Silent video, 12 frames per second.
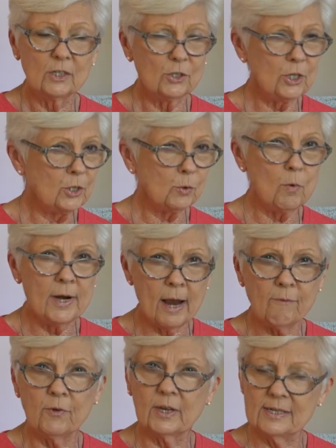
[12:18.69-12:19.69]
Just One
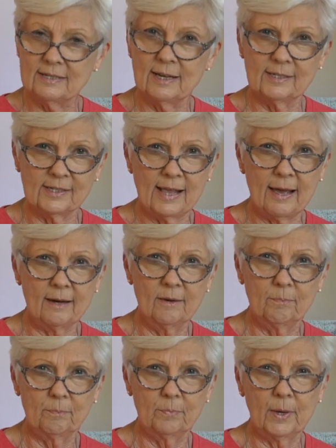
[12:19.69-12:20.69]
Africa does that
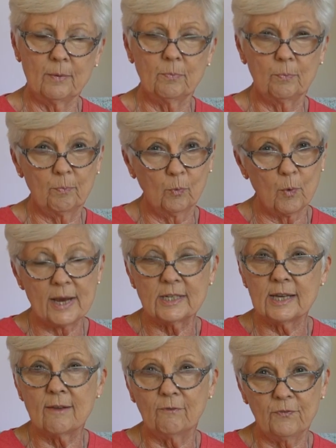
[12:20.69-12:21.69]
by
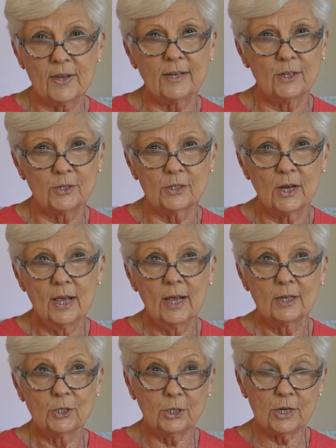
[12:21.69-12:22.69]
raising funds
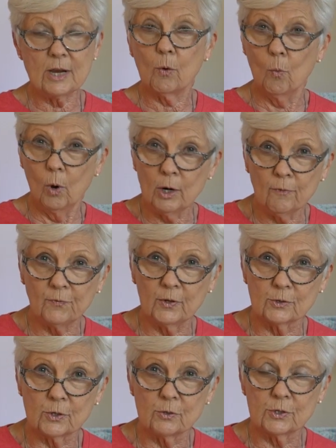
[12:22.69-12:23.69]
to take water
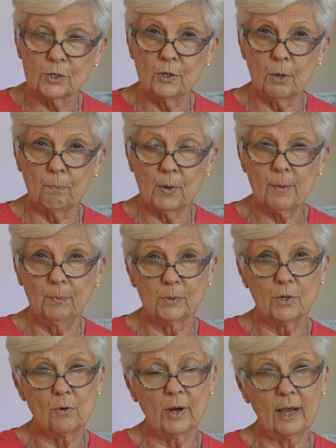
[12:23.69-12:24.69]
filters so that people
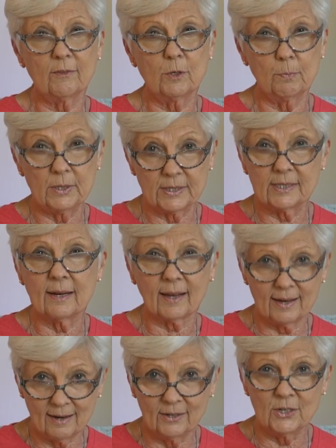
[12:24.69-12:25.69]
don't have to be
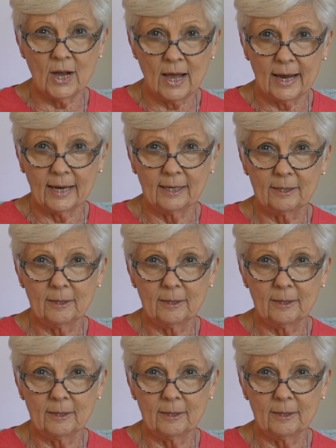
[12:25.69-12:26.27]
sick and die.